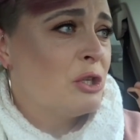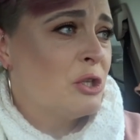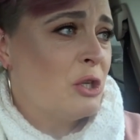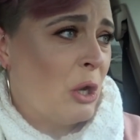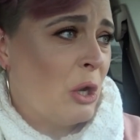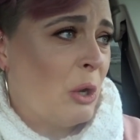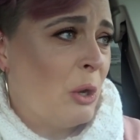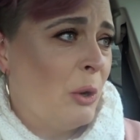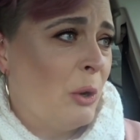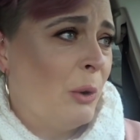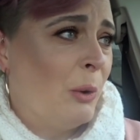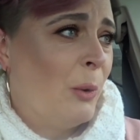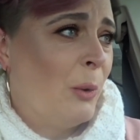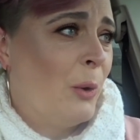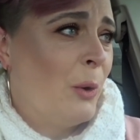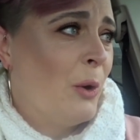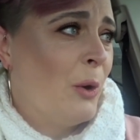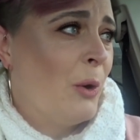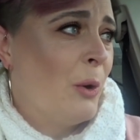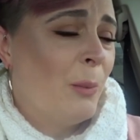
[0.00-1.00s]

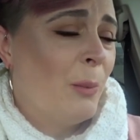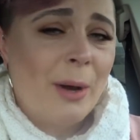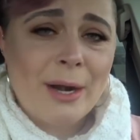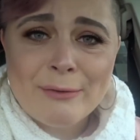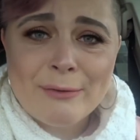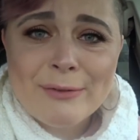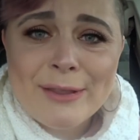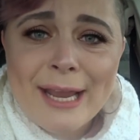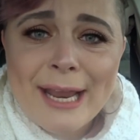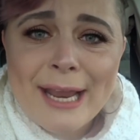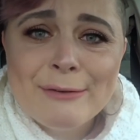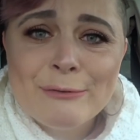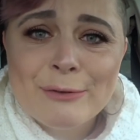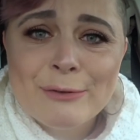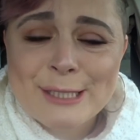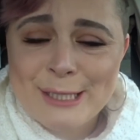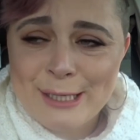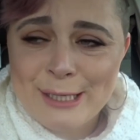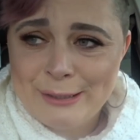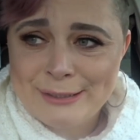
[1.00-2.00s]
So whatever the
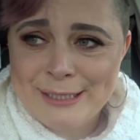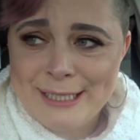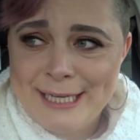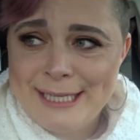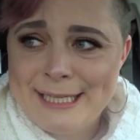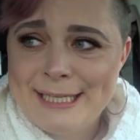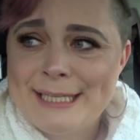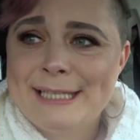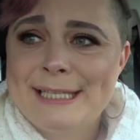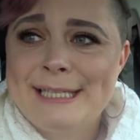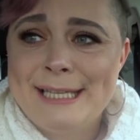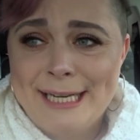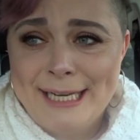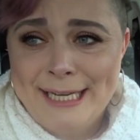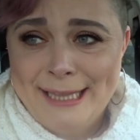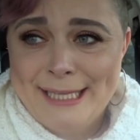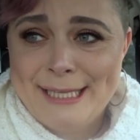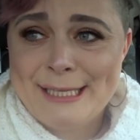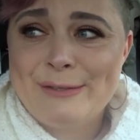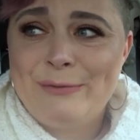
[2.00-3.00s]
end result
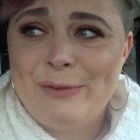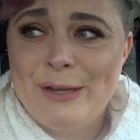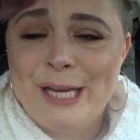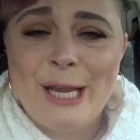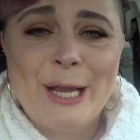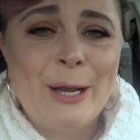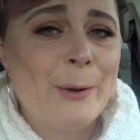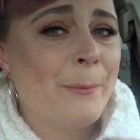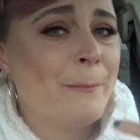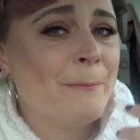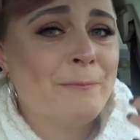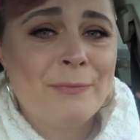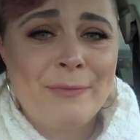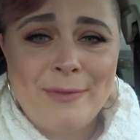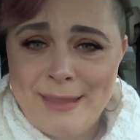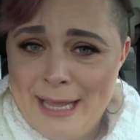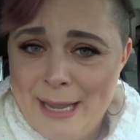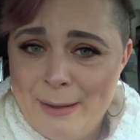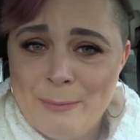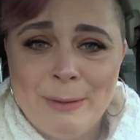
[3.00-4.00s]
is in this video,
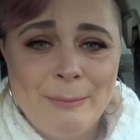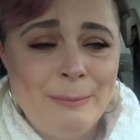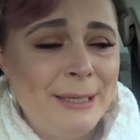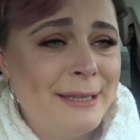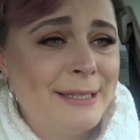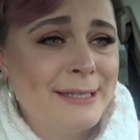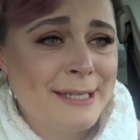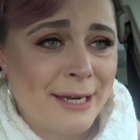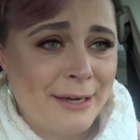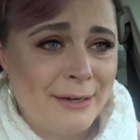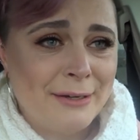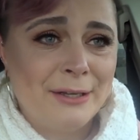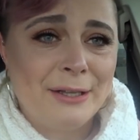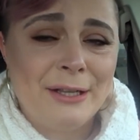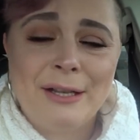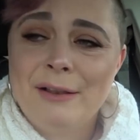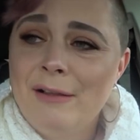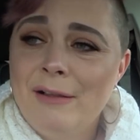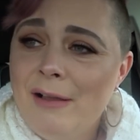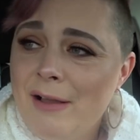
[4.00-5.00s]
that will be the
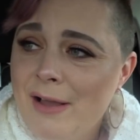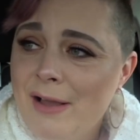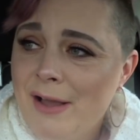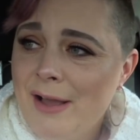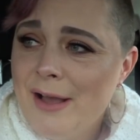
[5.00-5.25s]
title